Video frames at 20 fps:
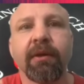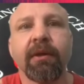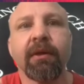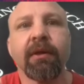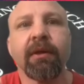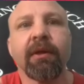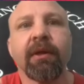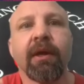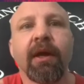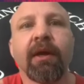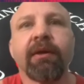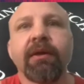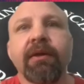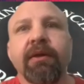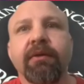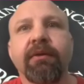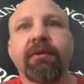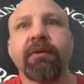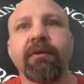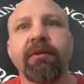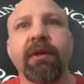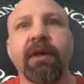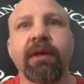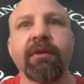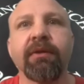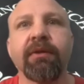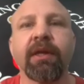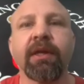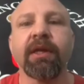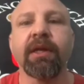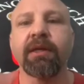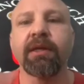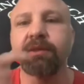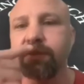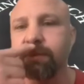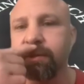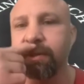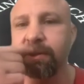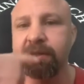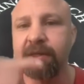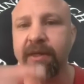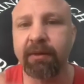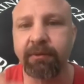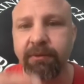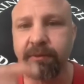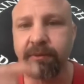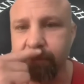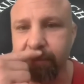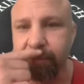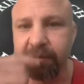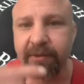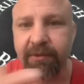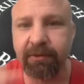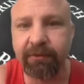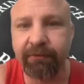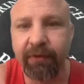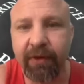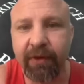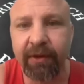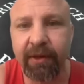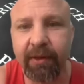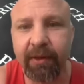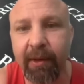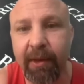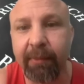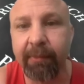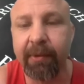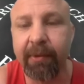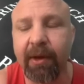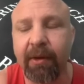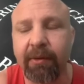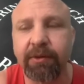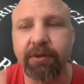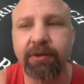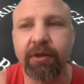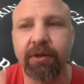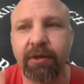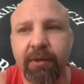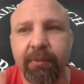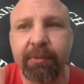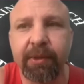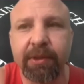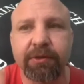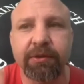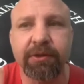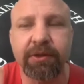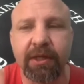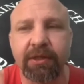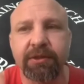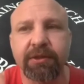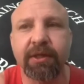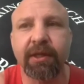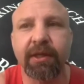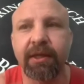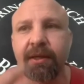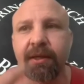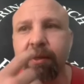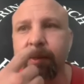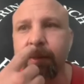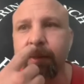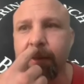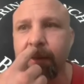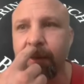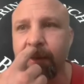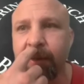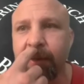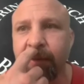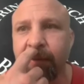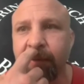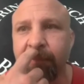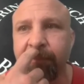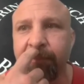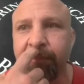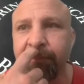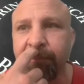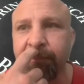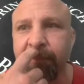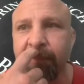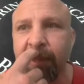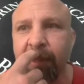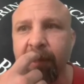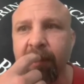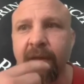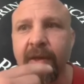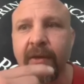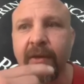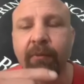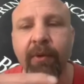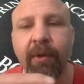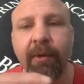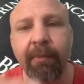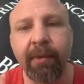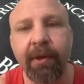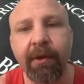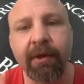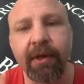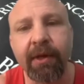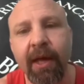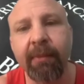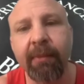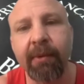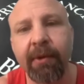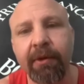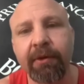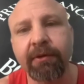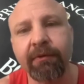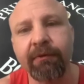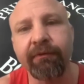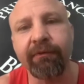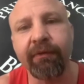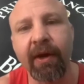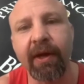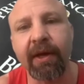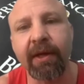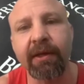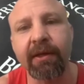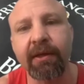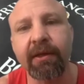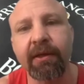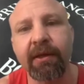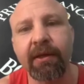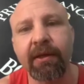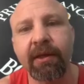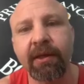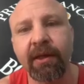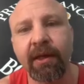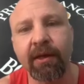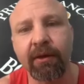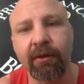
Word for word: And then then again too that that was the funny thing about Amir. I was just looking at the pictures yesterday. Um, when Amir came here to fight Canelo,